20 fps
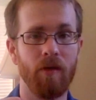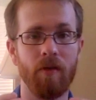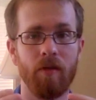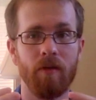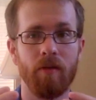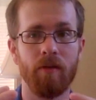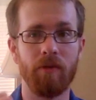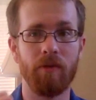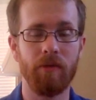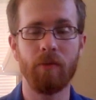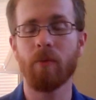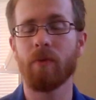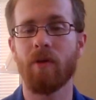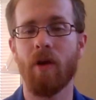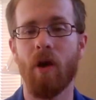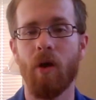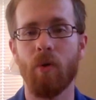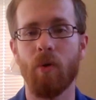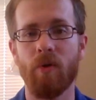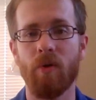you would
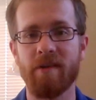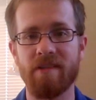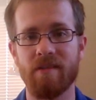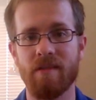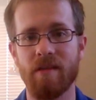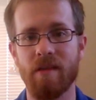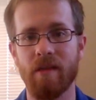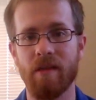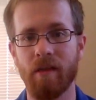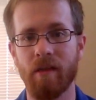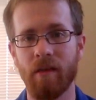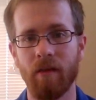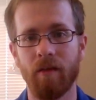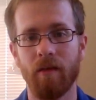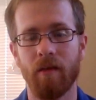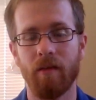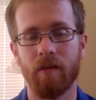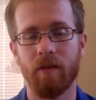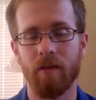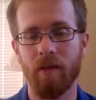always see
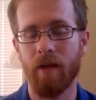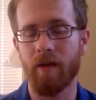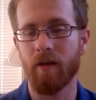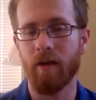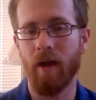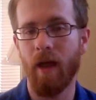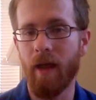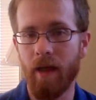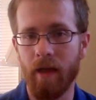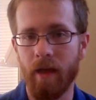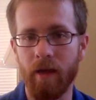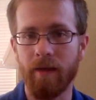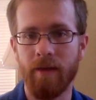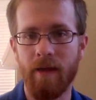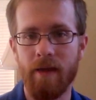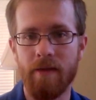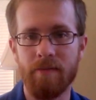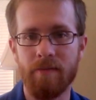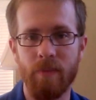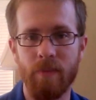the letter A
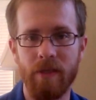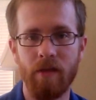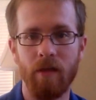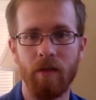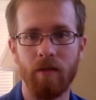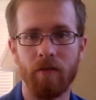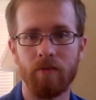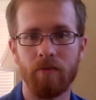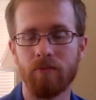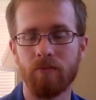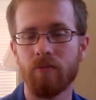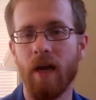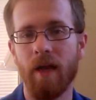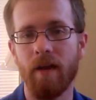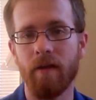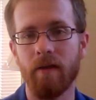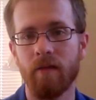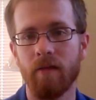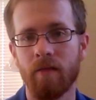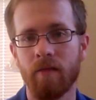as being
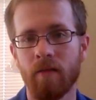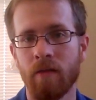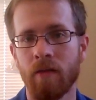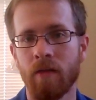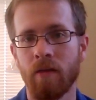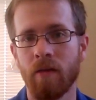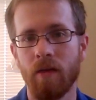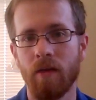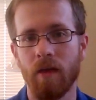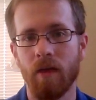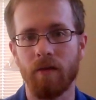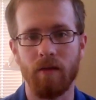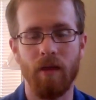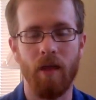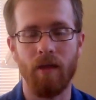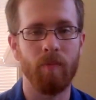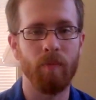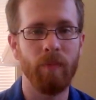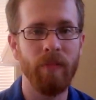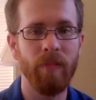red, and the
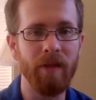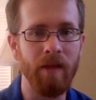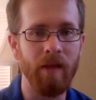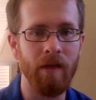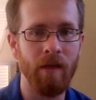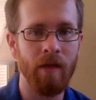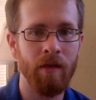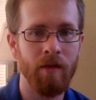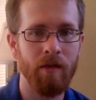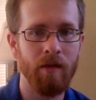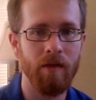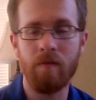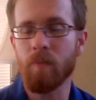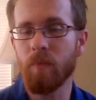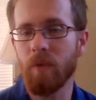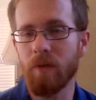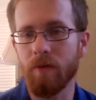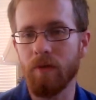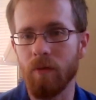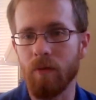letter B is
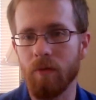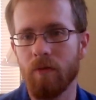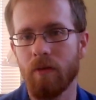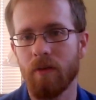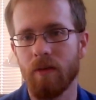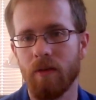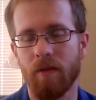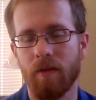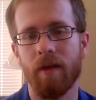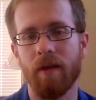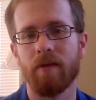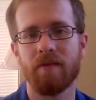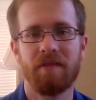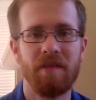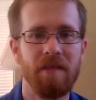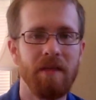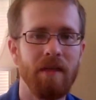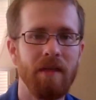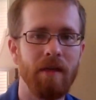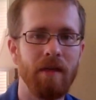blue, and the letter
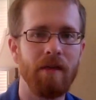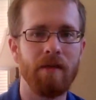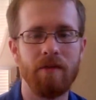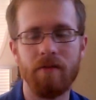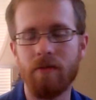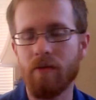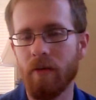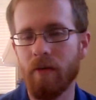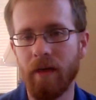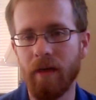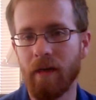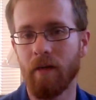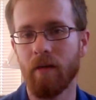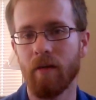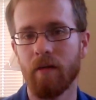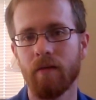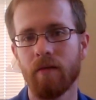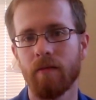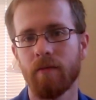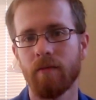C is green,
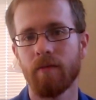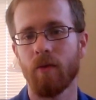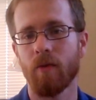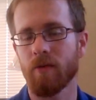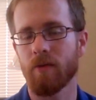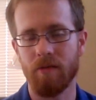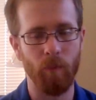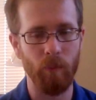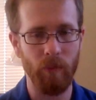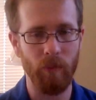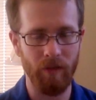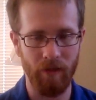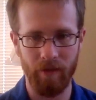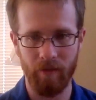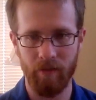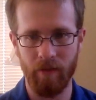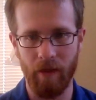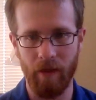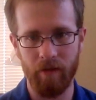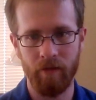or something
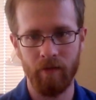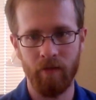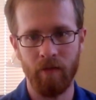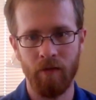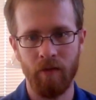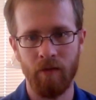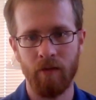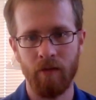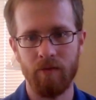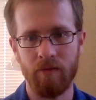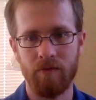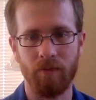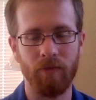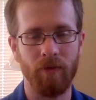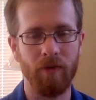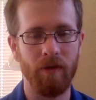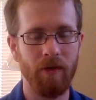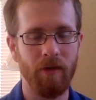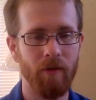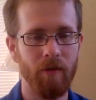like that. So
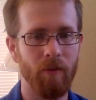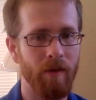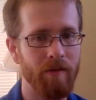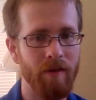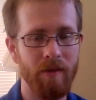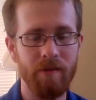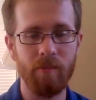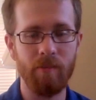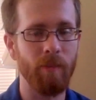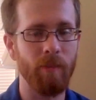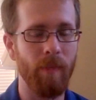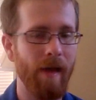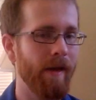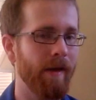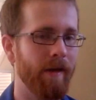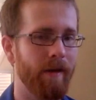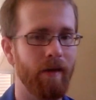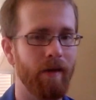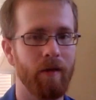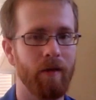for you, it doesn't
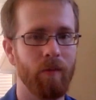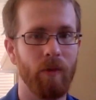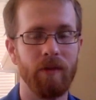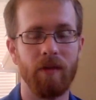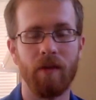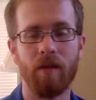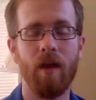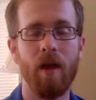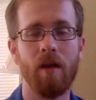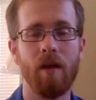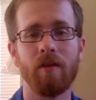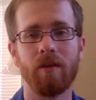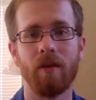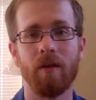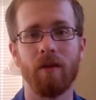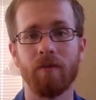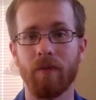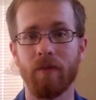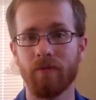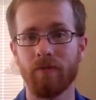matter what the color
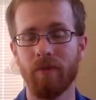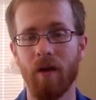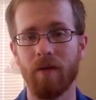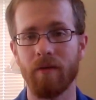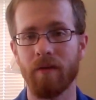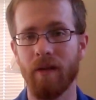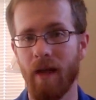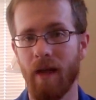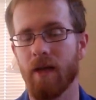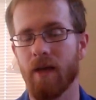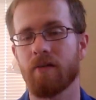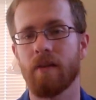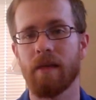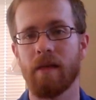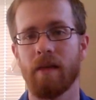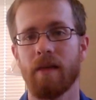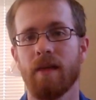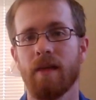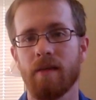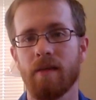of the font
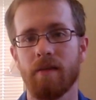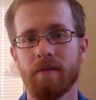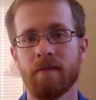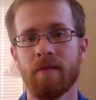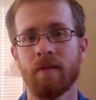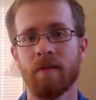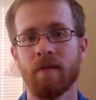actually is,